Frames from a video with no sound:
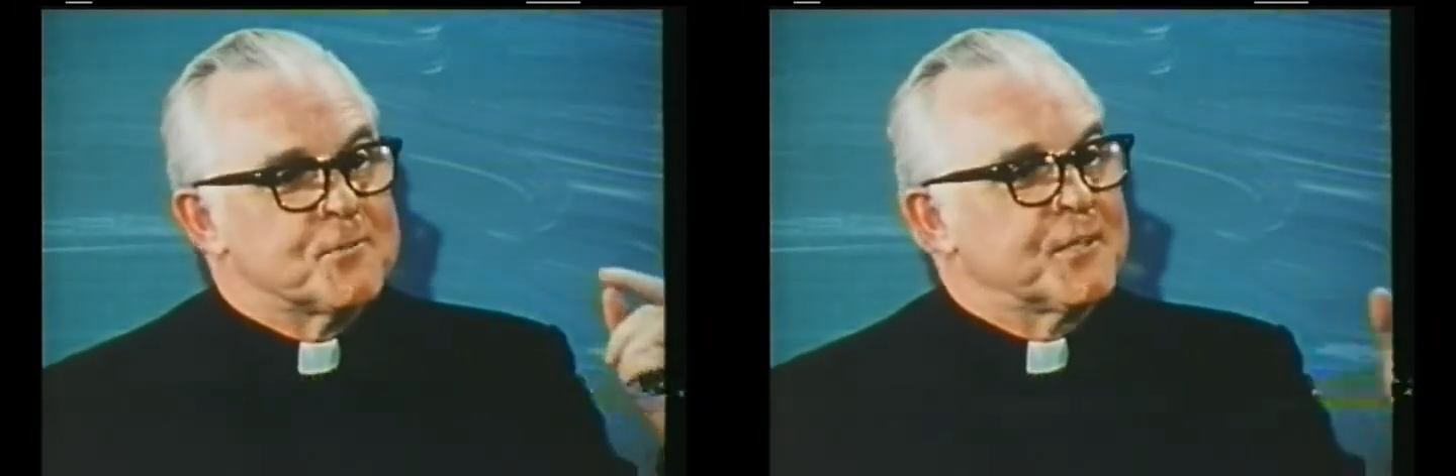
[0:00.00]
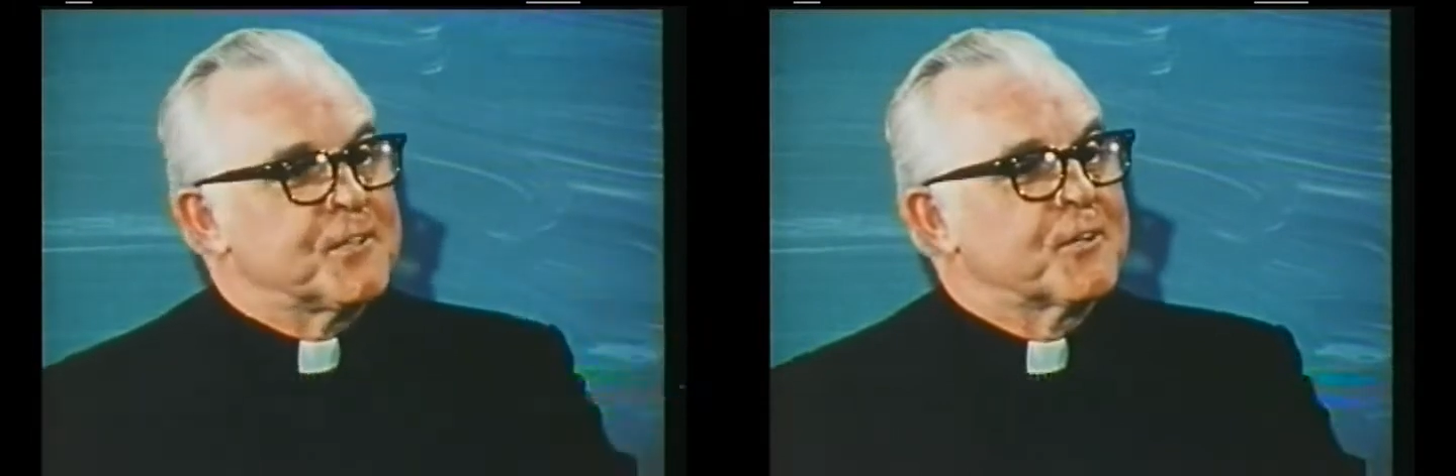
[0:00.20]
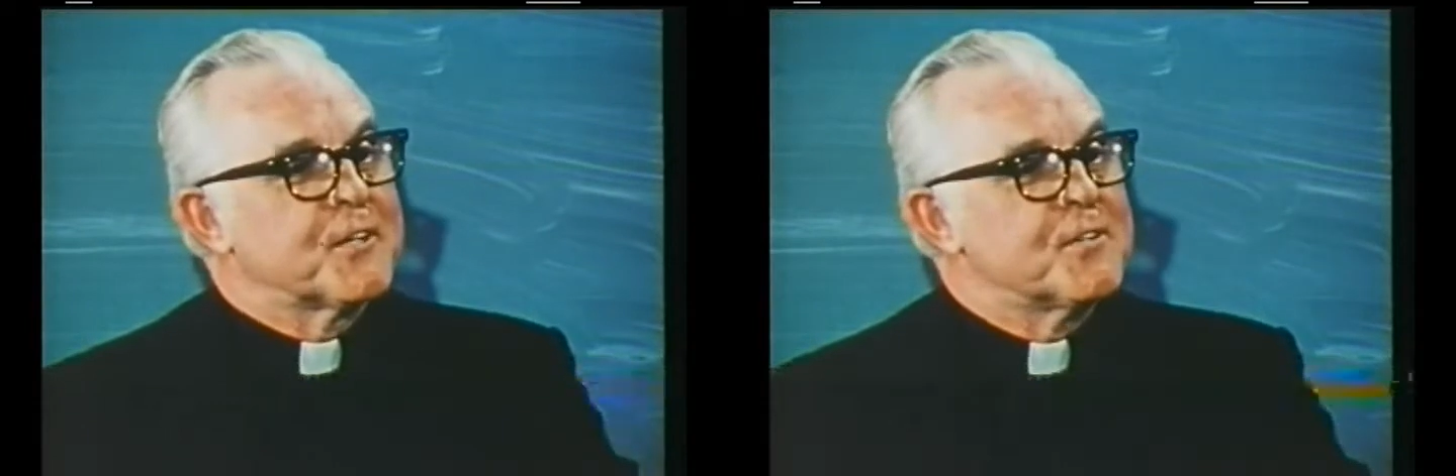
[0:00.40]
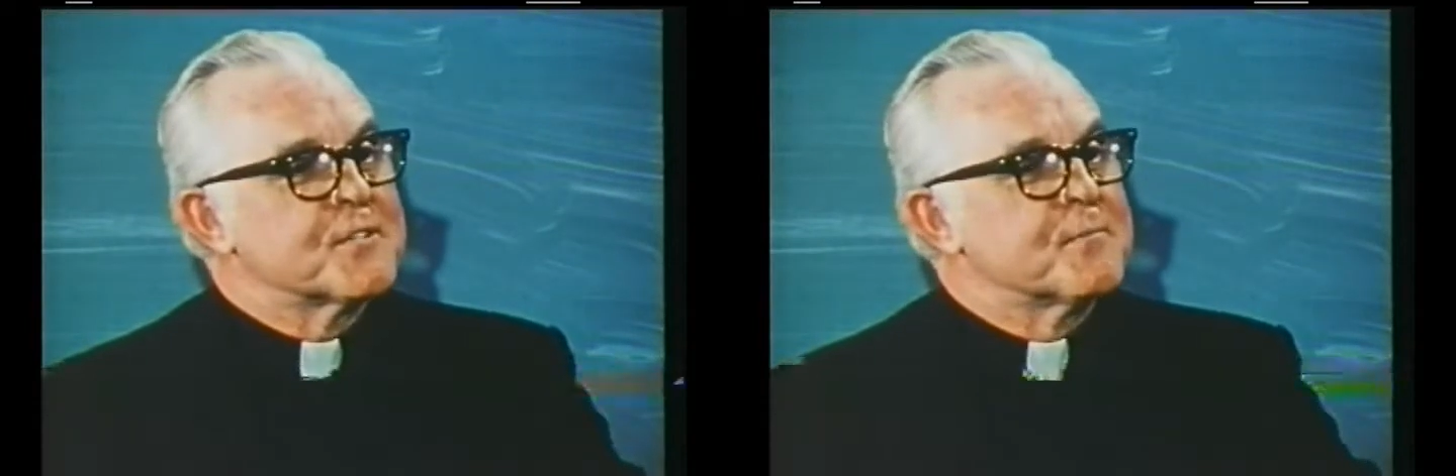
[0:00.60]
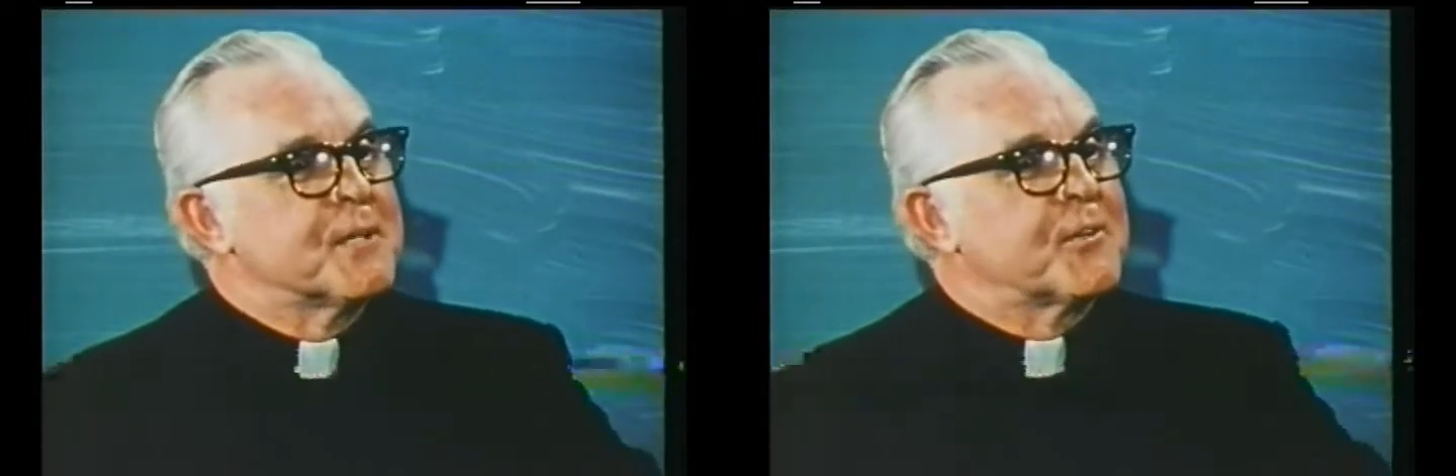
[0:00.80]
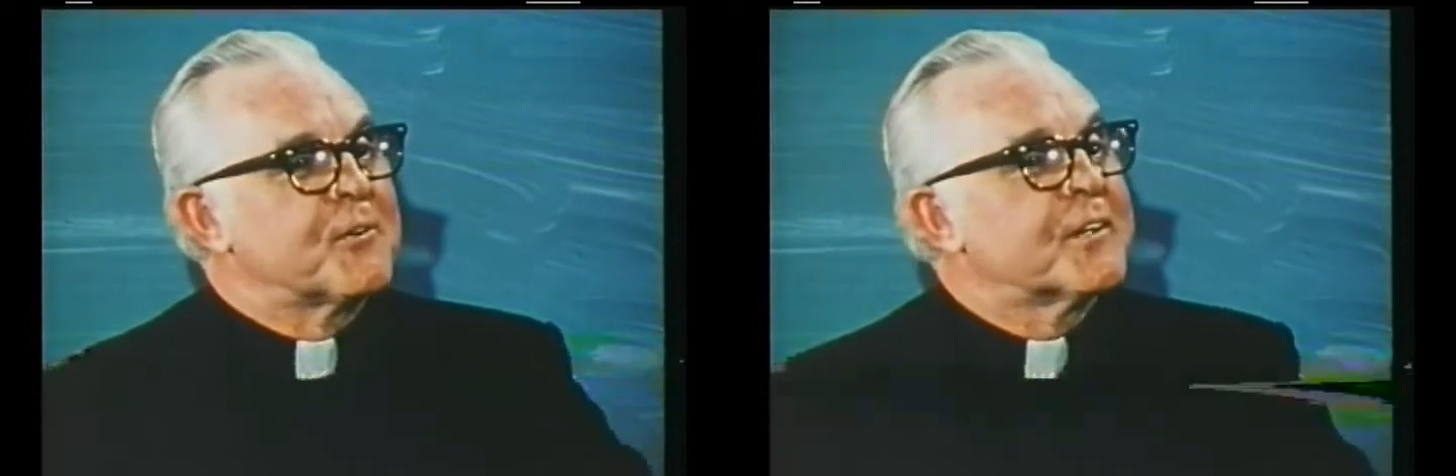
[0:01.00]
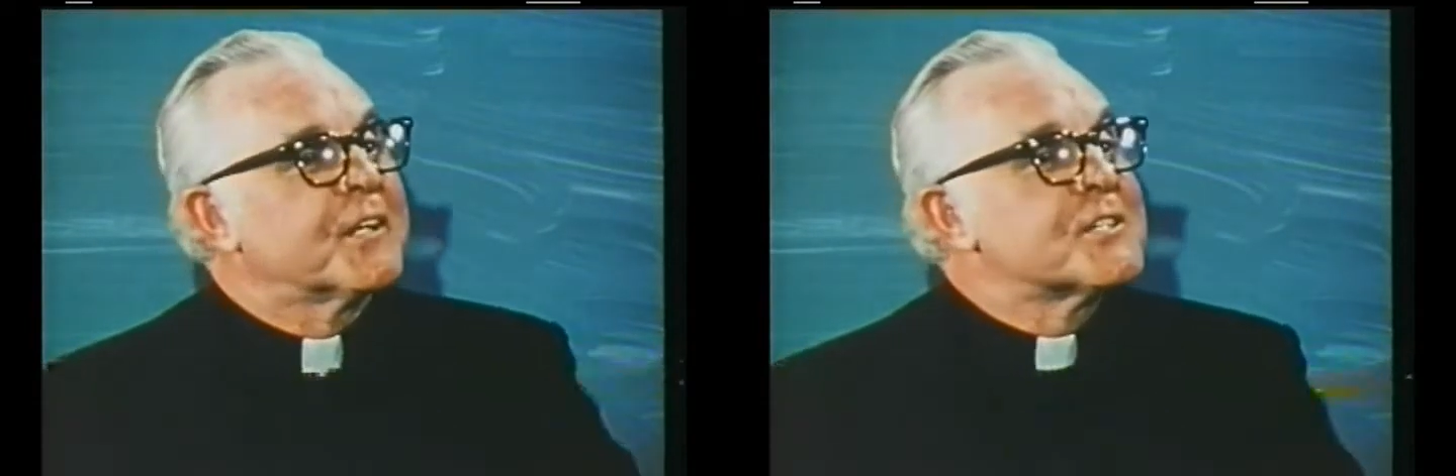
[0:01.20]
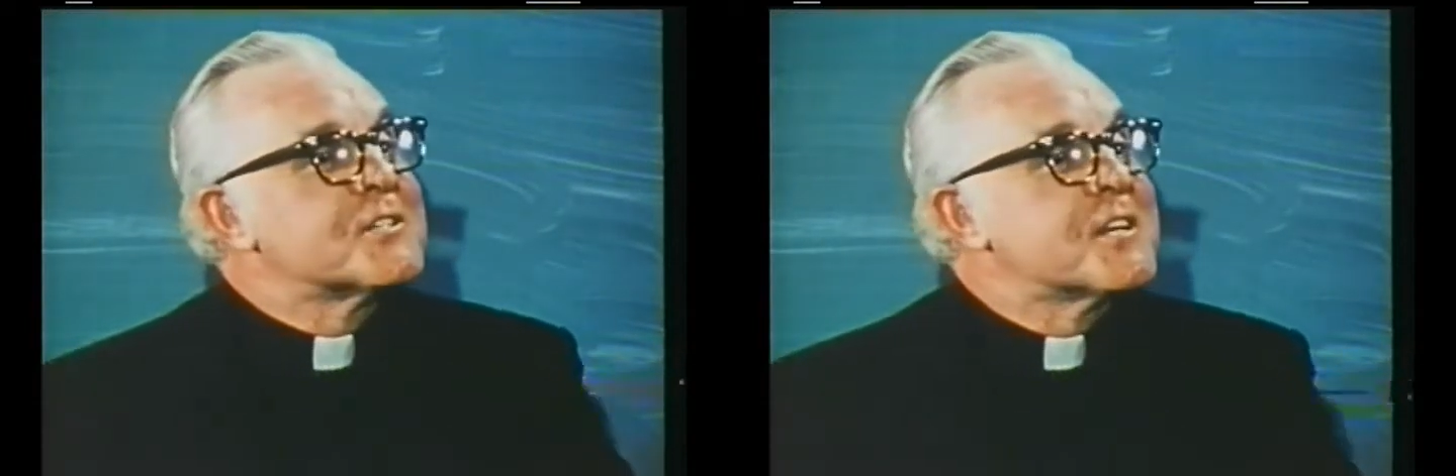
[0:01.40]
and then you're accused of being drunk
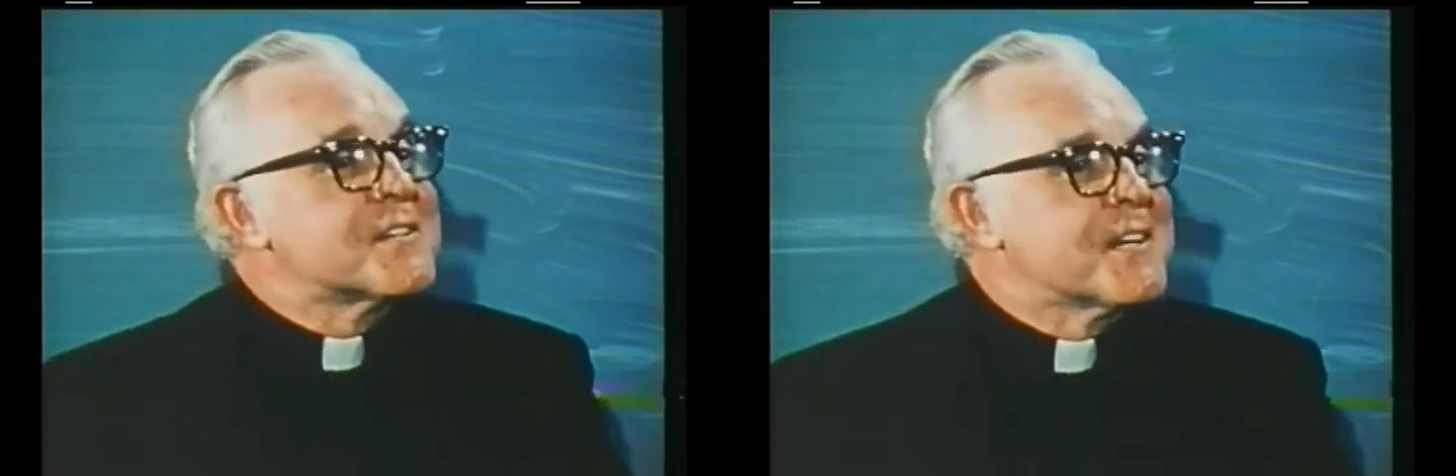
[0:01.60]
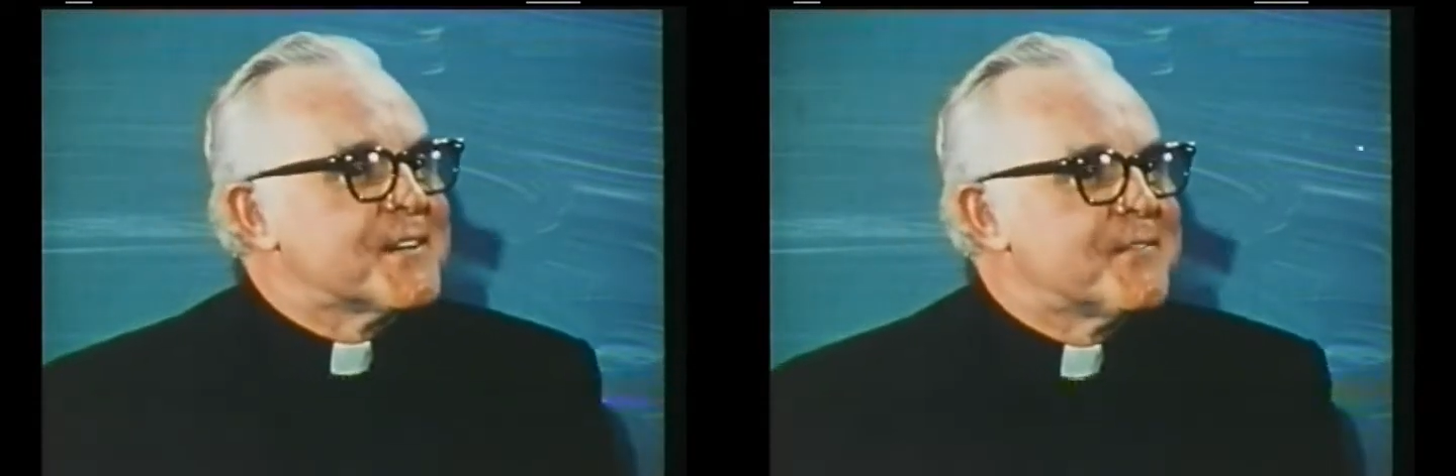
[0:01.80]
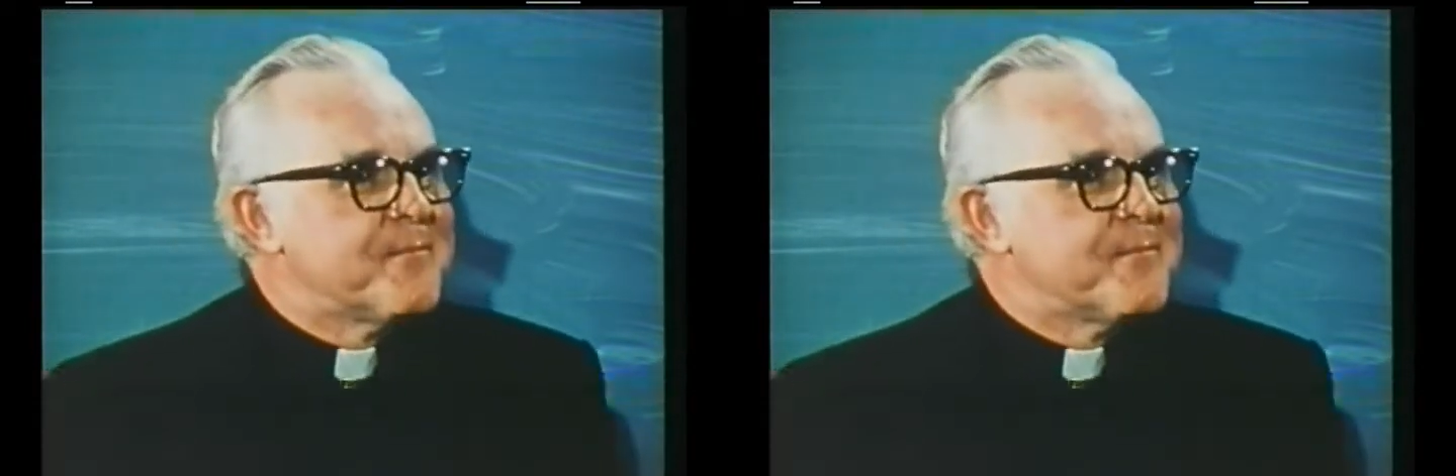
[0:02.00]
like a Gentile.